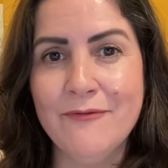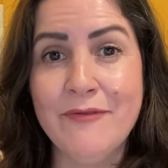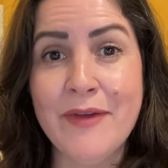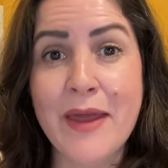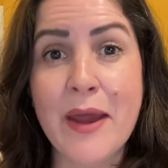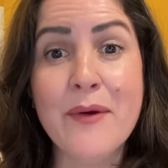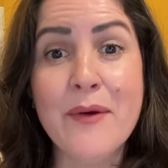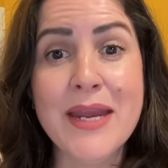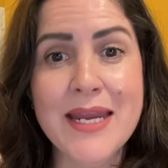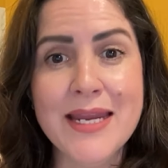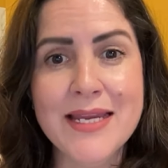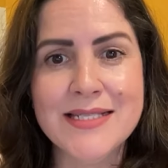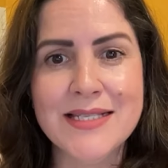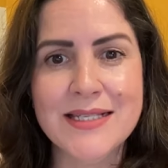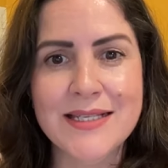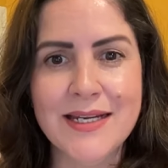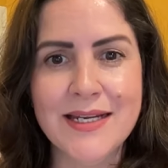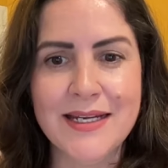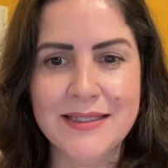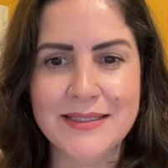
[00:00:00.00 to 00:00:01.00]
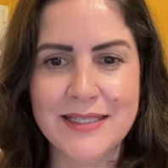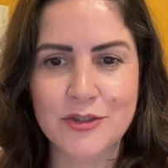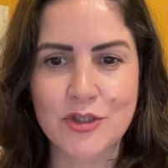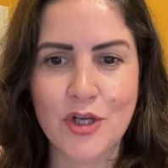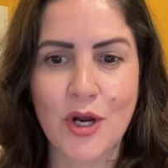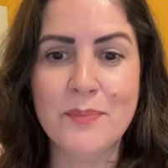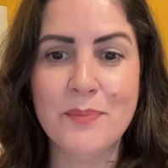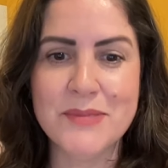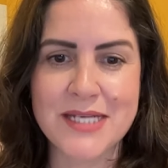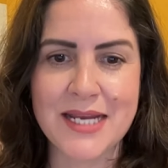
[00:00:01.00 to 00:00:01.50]
very easily in the
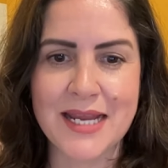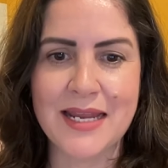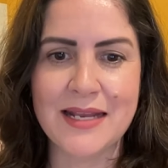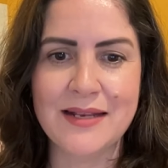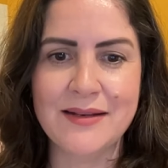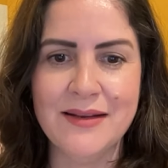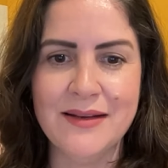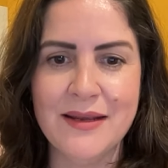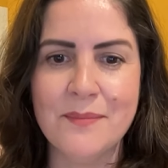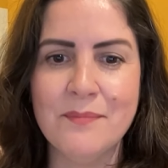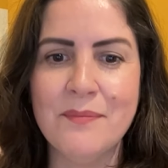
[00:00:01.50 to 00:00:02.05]
top 10